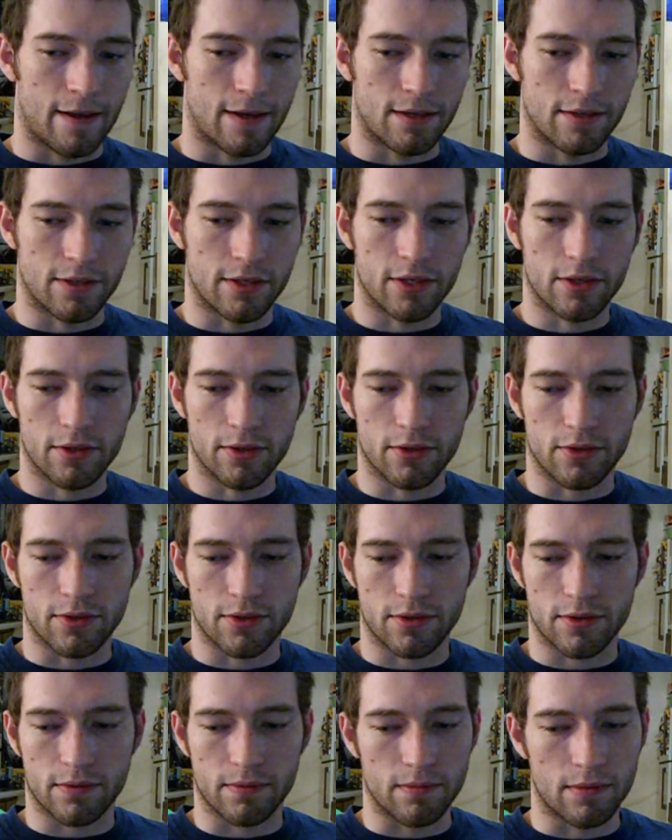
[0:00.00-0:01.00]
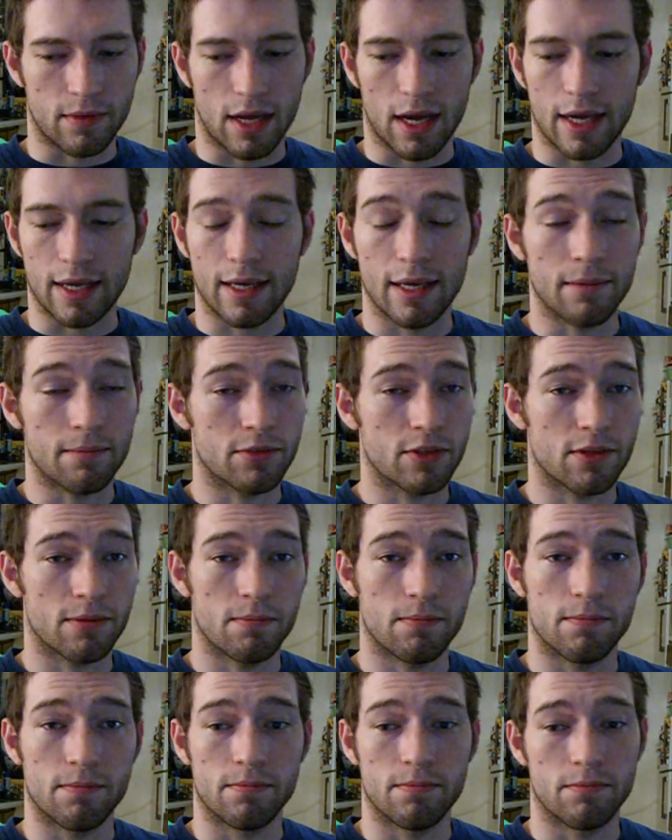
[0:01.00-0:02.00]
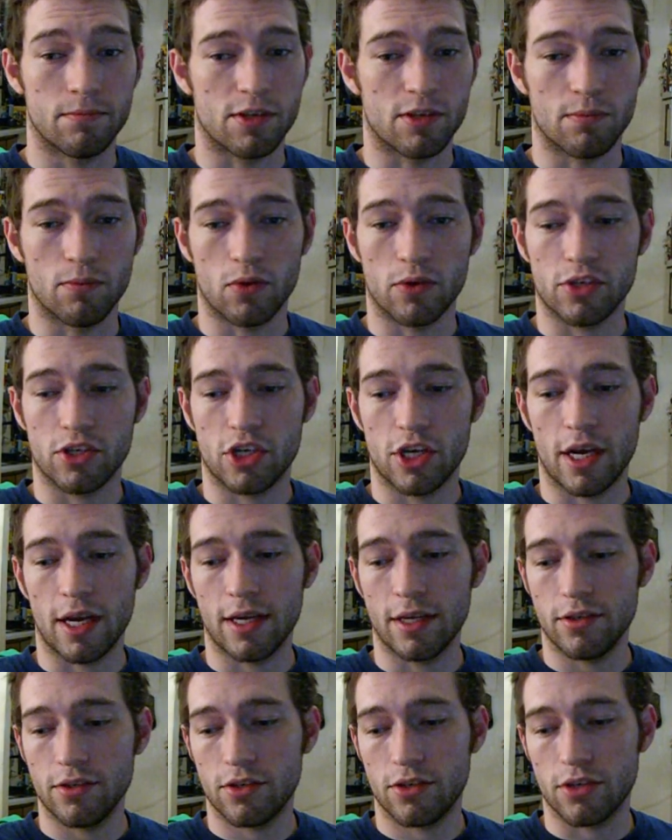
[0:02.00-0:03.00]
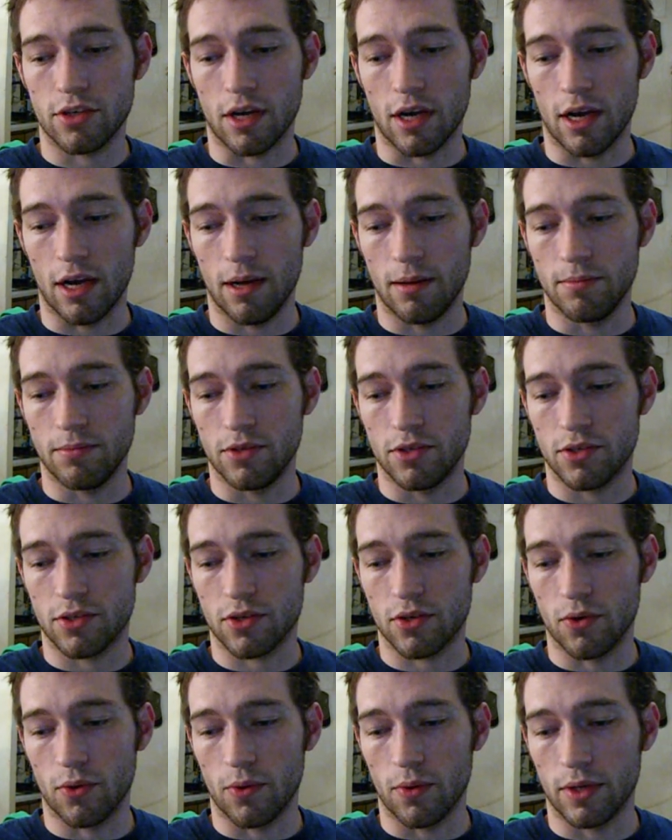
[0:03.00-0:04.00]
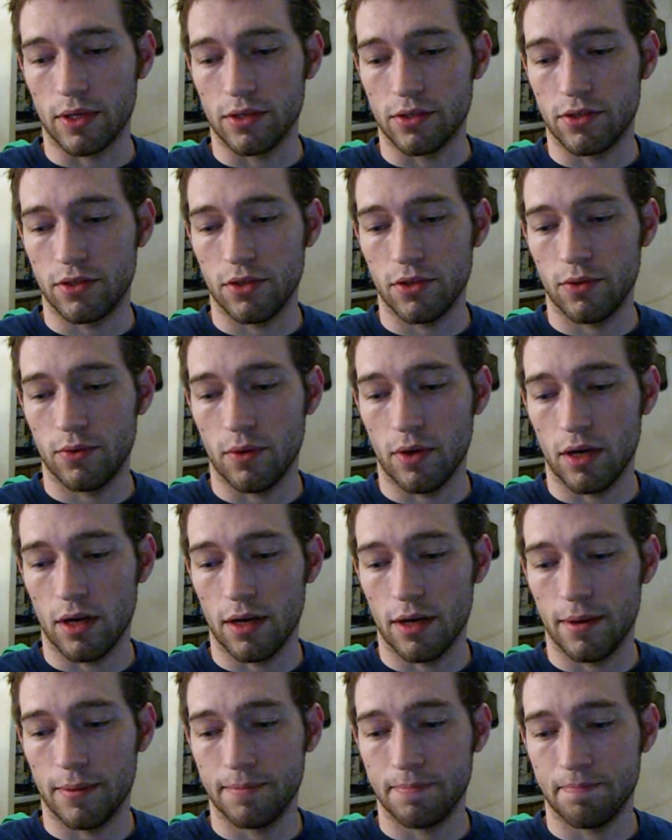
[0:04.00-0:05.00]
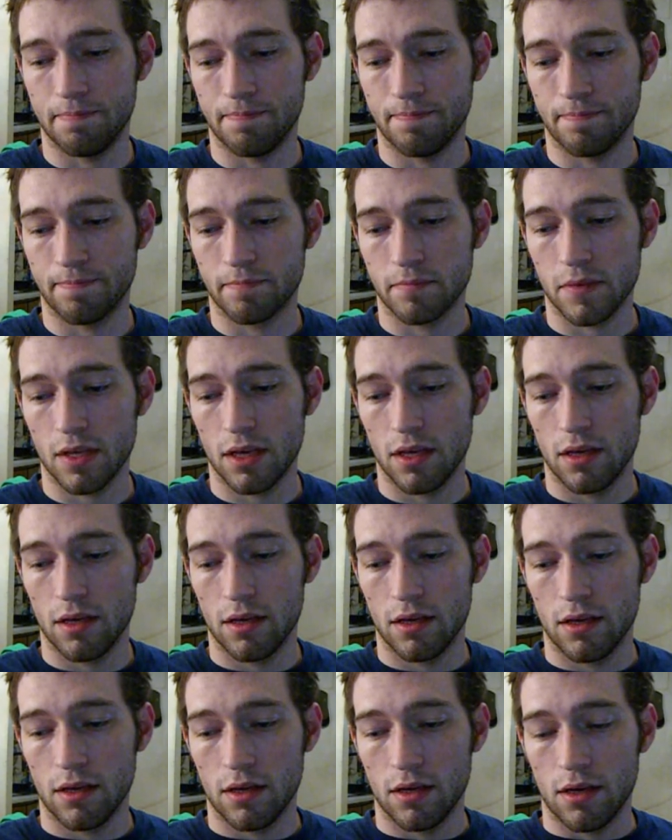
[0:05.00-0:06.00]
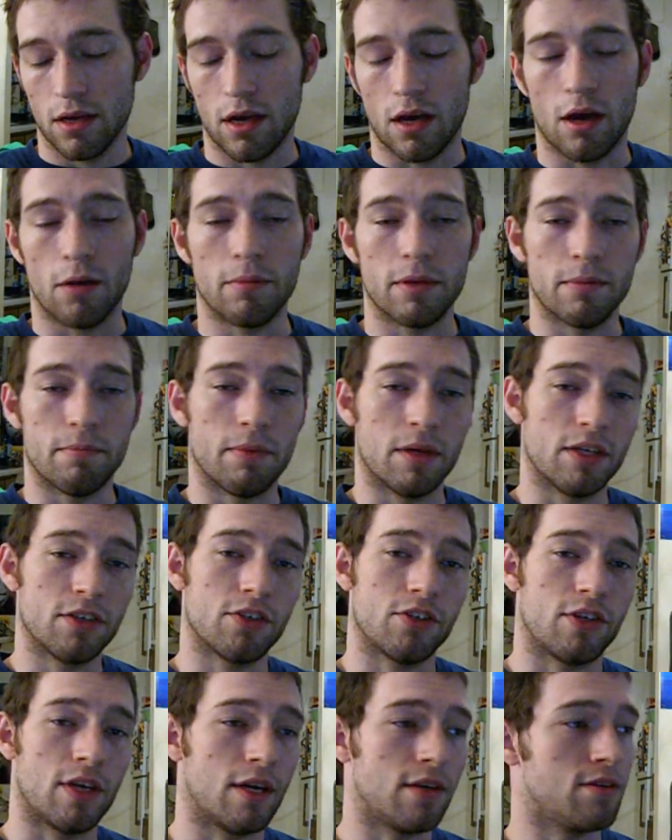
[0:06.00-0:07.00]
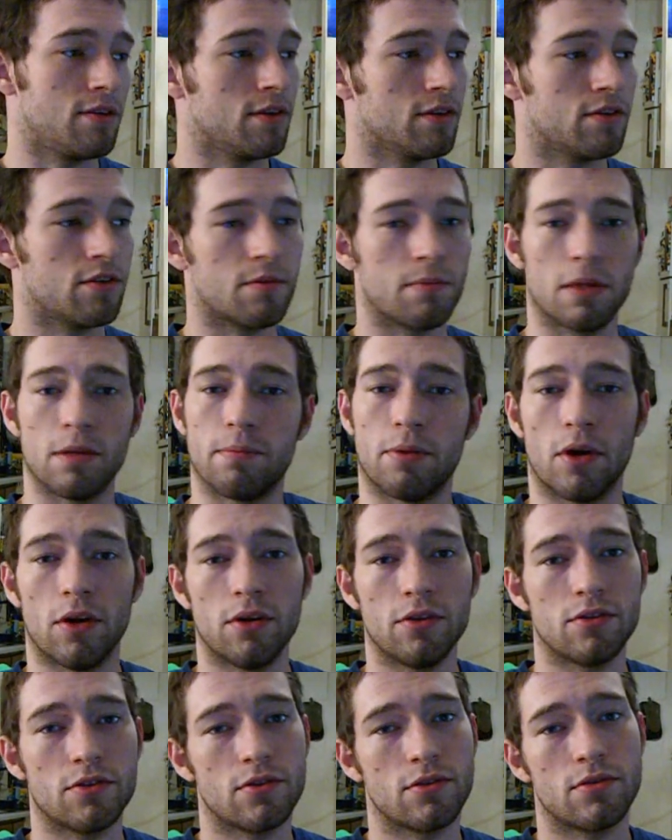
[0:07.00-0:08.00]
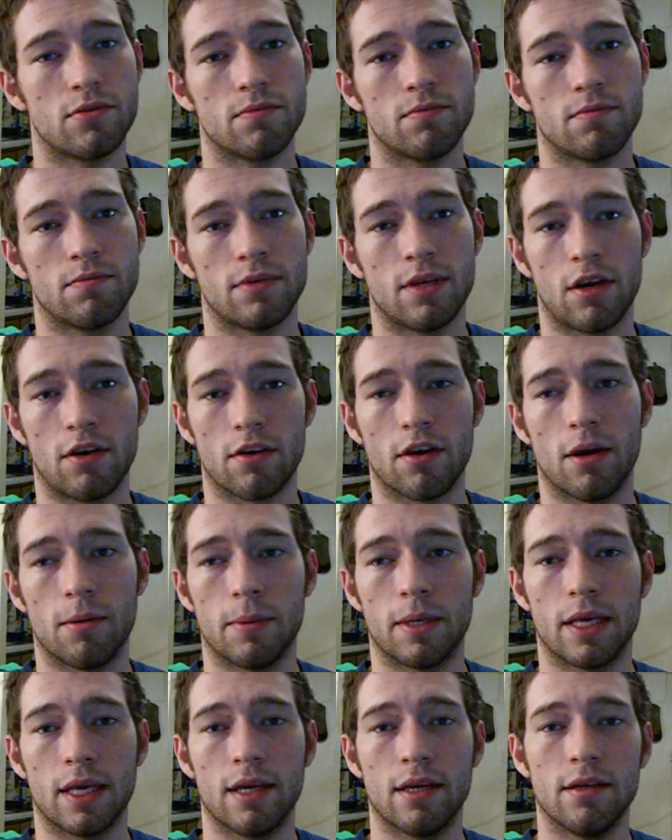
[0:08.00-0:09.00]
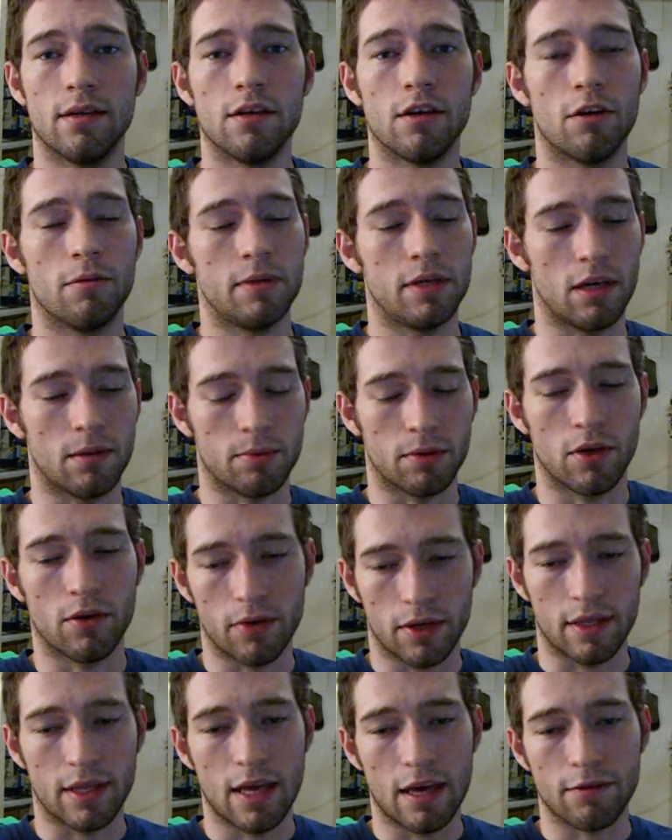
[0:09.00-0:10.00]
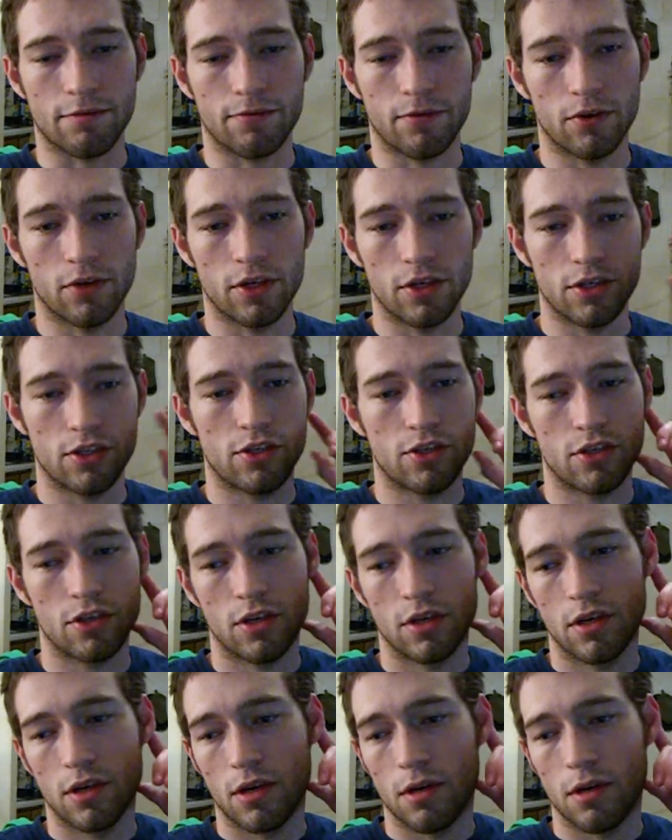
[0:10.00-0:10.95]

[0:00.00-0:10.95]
until I get some some more change, I'm just going to. Uh, I'll be bench testing some of the parts that are coming in. I'll be uploading that footage,